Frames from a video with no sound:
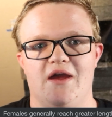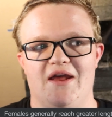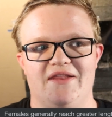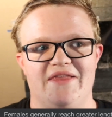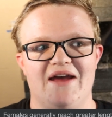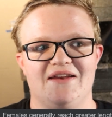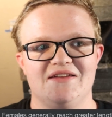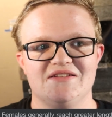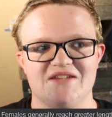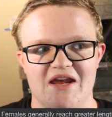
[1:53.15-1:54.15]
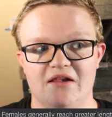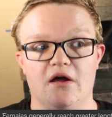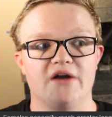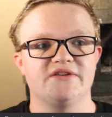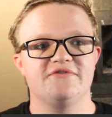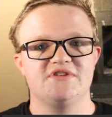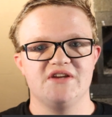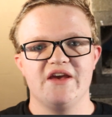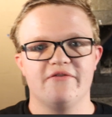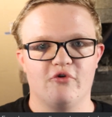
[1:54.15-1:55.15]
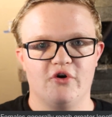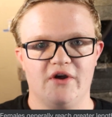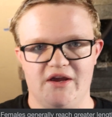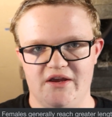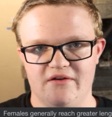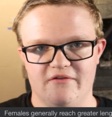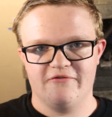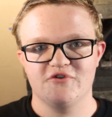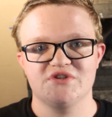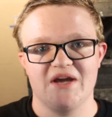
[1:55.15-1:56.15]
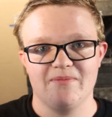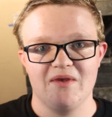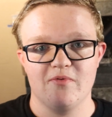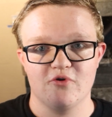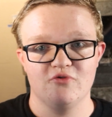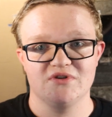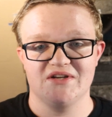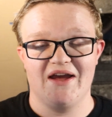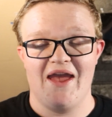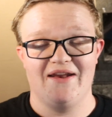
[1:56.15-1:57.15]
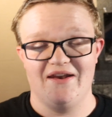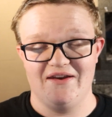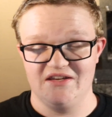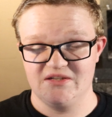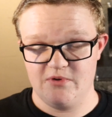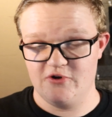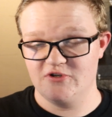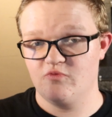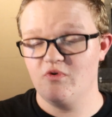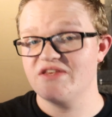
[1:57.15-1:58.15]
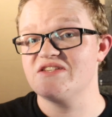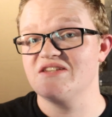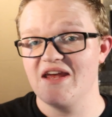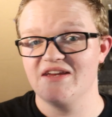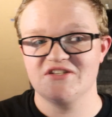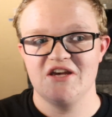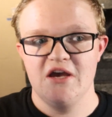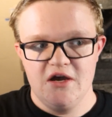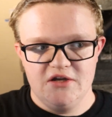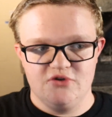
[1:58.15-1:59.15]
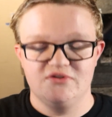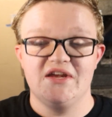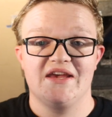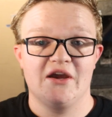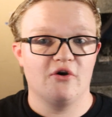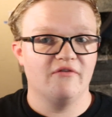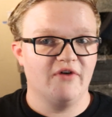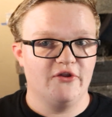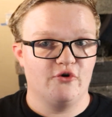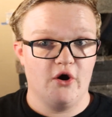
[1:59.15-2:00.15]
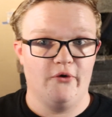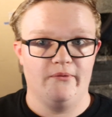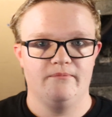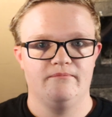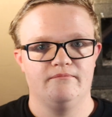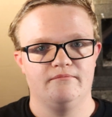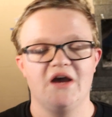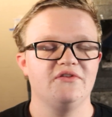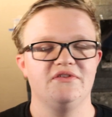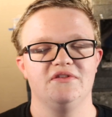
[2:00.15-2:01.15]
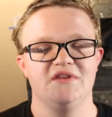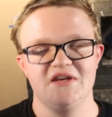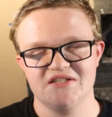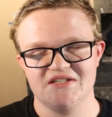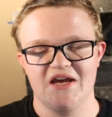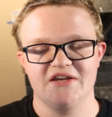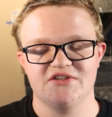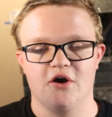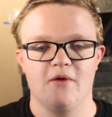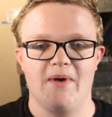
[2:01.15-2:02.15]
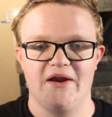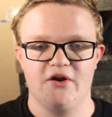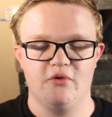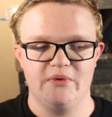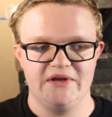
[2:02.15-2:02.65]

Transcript: and that is a lot of snake for a first-time keeper who has not had any experience with snakes to take care of on their own. Now, these snakes are by no